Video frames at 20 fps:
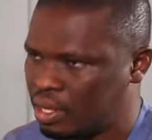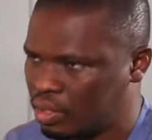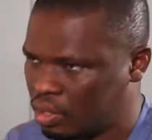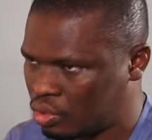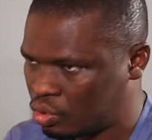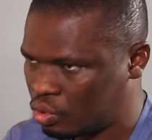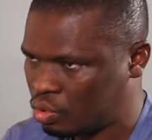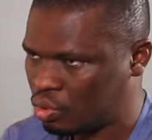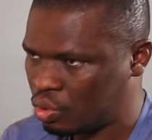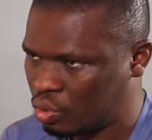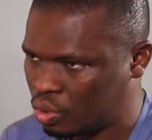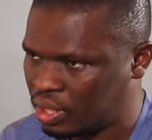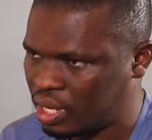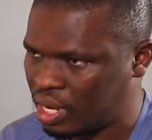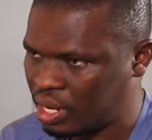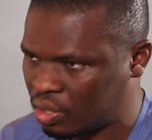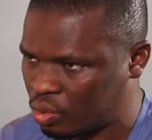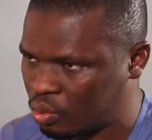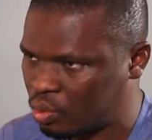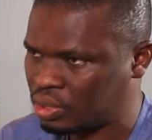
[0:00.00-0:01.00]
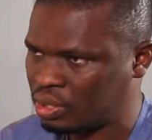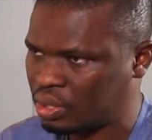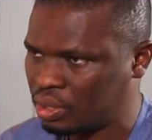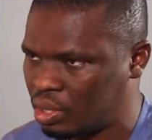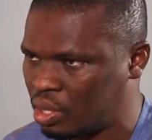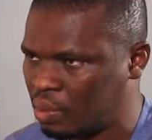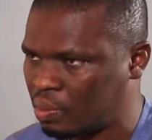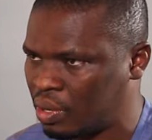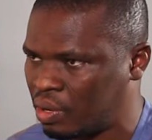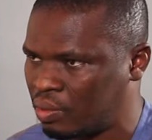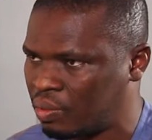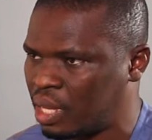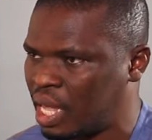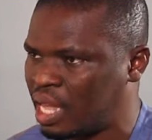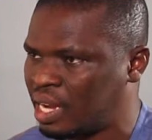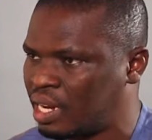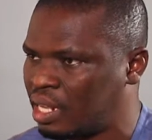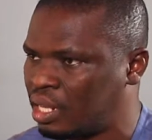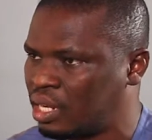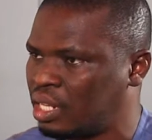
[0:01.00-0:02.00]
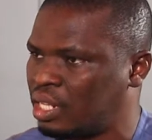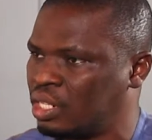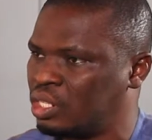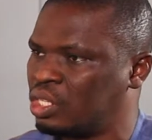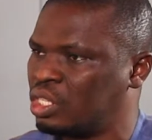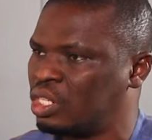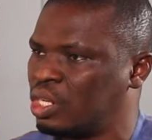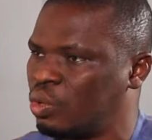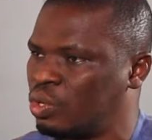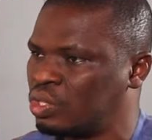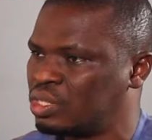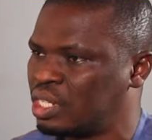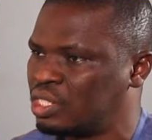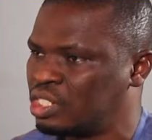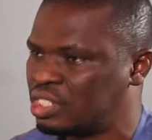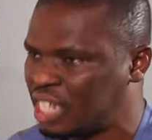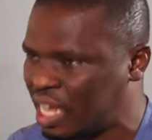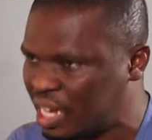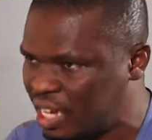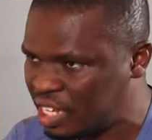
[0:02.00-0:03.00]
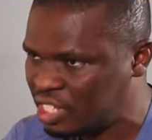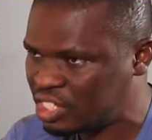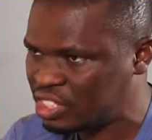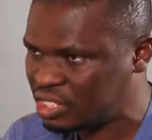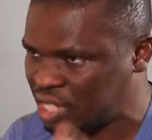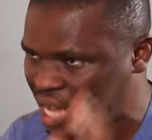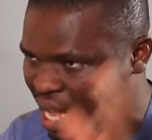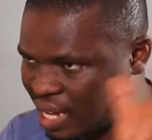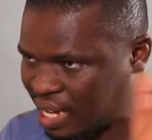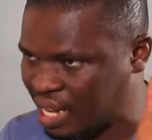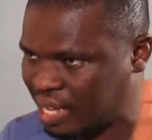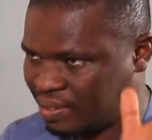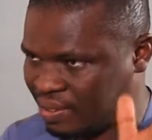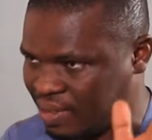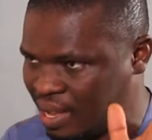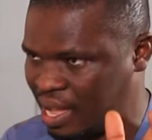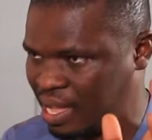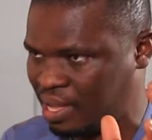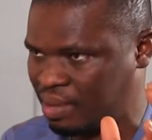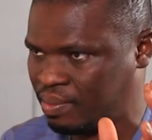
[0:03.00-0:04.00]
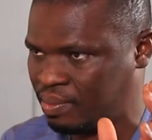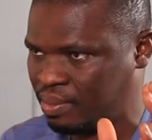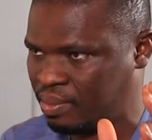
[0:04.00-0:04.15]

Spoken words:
you know, their recruiting number, and there was a challenge at that time.